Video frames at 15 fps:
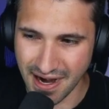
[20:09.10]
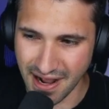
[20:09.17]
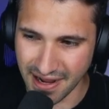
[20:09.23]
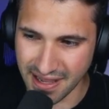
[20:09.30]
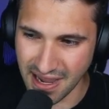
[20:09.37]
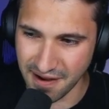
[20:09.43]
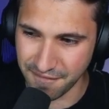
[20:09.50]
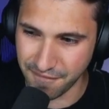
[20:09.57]
I
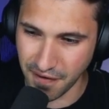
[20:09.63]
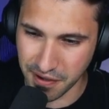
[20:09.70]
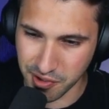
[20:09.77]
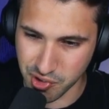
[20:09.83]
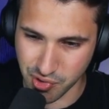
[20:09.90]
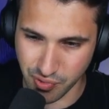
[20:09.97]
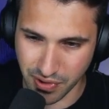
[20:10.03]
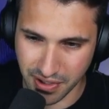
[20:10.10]
can't fight a
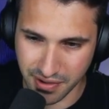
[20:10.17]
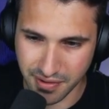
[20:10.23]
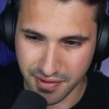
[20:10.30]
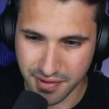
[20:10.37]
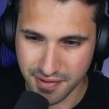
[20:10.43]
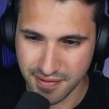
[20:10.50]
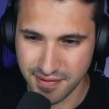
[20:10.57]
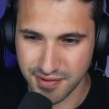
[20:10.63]
tree,
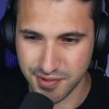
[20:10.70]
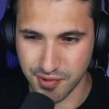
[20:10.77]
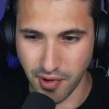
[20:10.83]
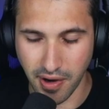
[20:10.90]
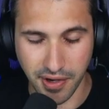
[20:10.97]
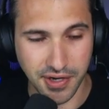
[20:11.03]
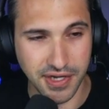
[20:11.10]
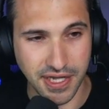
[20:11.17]
so
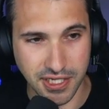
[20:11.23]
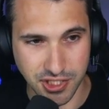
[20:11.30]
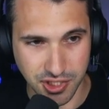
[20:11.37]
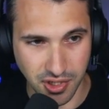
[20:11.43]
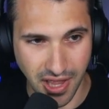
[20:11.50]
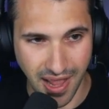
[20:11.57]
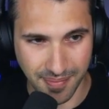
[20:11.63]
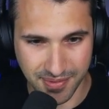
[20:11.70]
I'm gonna get
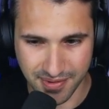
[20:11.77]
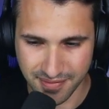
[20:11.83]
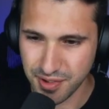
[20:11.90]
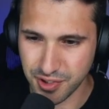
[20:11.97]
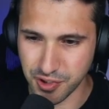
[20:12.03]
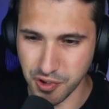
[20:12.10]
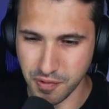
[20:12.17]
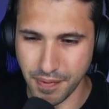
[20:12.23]
slapped.
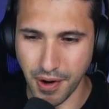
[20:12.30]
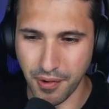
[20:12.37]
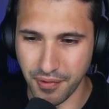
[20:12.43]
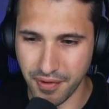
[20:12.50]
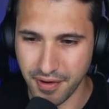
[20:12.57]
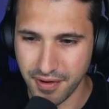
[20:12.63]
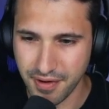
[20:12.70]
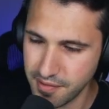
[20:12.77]

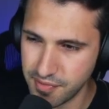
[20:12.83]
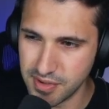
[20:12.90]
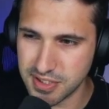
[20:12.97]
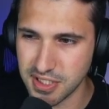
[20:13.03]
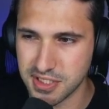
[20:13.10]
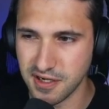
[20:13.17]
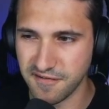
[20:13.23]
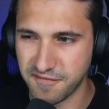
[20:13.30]
Cubone. This is
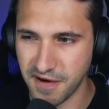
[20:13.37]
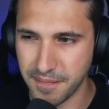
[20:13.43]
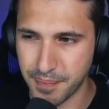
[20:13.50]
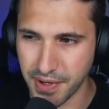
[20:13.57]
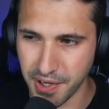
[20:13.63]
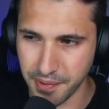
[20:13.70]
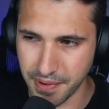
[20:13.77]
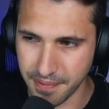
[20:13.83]
a tough fight,
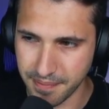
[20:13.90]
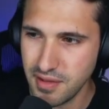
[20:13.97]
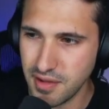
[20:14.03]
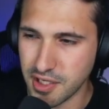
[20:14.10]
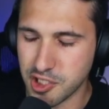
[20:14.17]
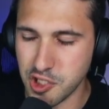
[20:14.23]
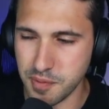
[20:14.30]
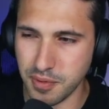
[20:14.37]
but I win.
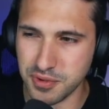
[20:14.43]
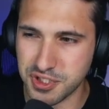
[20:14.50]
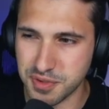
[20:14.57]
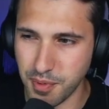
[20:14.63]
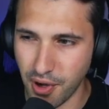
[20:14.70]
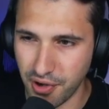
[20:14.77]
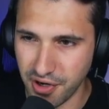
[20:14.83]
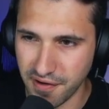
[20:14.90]
Like, Cubone's
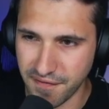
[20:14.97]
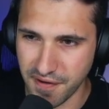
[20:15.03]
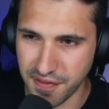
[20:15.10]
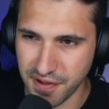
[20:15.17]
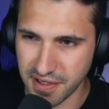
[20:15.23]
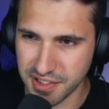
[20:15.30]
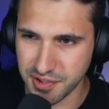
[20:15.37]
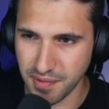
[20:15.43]
small enough. I
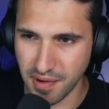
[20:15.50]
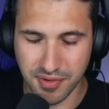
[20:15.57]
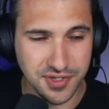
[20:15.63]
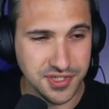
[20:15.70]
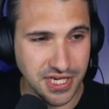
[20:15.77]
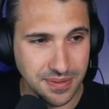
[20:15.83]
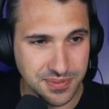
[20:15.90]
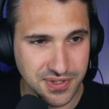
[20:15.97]
think it's around the
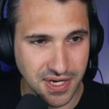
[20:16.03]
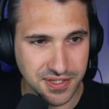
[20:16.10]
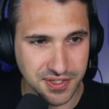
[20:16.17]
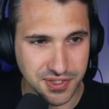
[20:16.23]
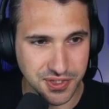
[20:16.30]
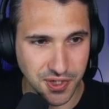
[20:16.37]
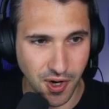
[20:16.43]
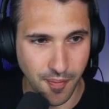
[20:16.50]
same size as
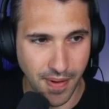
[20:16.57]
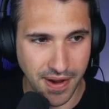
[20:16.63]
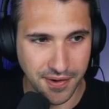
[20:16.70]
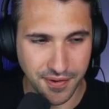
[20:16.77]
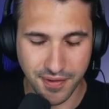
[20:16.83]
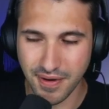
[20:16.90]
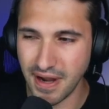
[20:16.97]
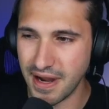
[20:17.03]

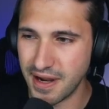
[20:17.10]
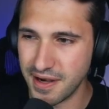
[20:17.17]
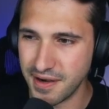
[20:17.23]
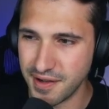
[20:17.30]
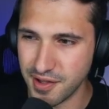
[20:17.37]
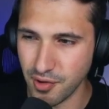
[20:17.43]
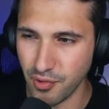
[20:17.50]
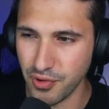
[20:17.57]
Charmander. And
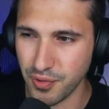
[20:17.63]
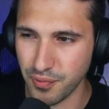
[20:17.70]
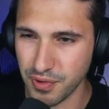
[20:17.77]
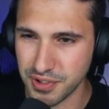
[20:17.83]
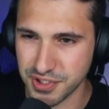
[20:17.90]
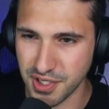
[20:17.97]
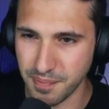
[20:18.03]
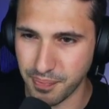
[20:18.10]
the only
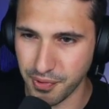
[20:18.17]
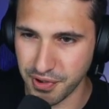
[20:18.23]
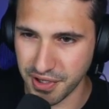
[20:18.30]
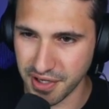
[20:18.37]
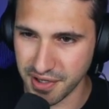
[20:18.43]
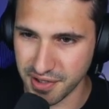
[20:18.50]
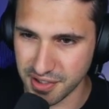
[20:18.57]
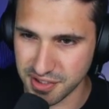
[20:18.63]
reason I'm putting
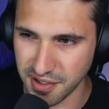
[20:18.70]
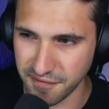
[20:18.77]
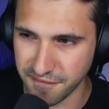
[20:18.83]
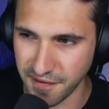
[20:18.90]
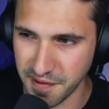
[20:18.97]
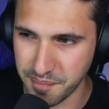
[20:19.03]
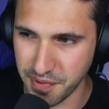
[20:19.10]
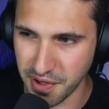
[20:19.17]
it in the tough
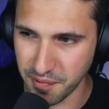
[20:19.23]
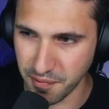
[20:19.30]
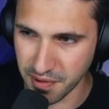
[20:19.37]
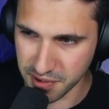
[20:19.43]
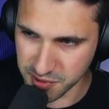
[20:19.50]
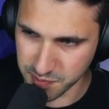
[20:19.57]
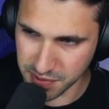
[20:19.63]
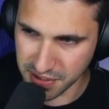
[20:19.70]
fight, but I
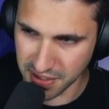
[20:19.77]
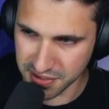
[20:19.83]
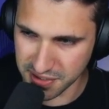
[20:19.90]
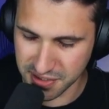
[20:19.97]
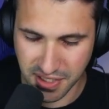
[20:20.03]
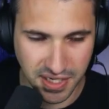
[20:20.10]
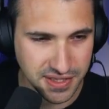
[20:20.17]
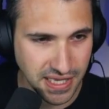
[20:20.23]
win, is because
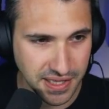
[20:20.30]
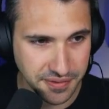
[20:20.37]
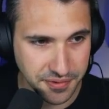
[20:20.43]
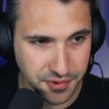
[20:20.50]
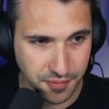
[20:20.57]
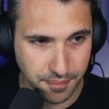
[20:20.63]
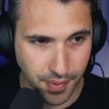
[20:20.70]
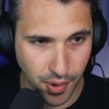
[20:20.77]
it's got that
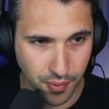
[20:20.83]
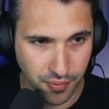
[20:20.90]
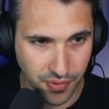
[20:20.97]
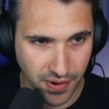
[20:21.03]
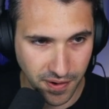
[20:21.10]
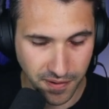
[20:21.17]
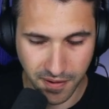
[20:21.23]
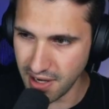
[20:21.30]
little bone
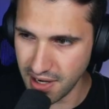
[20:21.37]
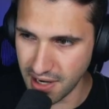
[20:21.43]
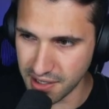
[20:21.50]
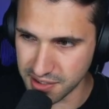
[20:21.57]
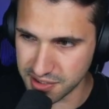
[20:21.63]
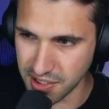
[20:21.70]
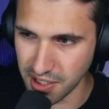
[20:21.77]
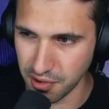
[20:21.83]
there. And
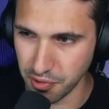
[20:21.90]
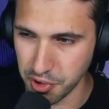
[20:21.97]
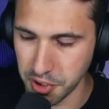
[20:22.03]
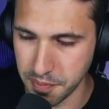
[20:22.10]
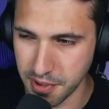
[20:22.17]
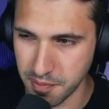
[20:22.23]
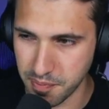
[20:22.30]
it's got a little bit of